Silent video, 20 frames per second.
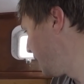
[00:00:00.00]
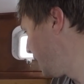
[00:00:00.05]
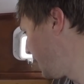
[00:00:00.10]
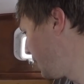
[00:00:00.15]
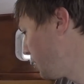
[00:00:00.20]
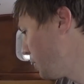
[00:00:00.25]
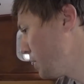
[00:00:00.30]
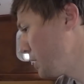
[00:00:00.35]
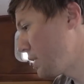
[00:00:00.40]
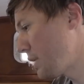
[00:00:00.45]
I
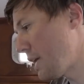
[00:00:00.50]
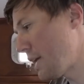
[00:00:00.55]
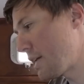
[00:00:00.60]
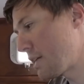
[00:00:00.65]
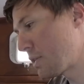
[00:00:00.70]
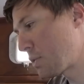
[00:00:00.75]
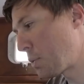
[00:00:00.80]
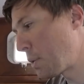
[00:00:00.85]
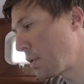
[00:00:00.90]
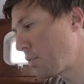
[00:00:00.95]
know it
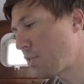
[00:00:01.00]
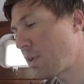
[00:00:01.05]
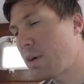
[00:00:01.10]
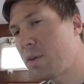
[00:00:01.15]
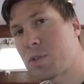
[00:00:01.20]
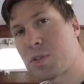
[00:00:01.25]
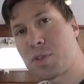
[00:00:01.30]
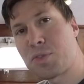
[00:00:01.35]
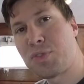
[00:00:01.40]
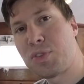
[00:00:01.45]
takes 24
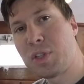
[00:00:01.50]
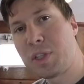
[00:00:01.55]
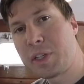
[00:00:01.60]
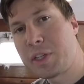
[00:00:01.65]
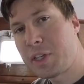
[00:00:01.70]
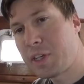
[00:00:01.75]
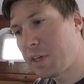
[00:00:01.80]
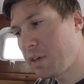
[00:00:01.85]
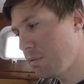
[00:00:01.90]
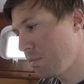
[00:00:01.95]
hours to fully
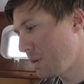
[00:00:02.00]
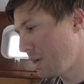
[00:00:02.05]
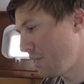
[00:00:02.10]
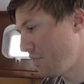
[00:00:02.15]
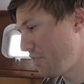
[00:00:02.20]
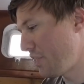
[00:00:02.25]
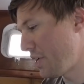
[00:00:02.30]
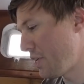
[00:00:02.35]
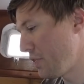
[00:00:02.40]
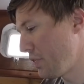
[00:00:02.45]
cure, but I
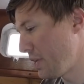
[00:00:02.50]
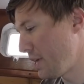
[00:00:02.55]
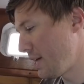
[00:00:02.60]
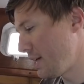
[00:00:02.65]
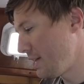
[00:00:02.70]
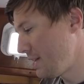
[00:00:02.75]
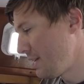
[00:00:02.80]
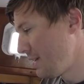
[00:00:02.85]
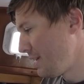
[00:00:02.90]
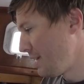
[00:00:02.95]
found that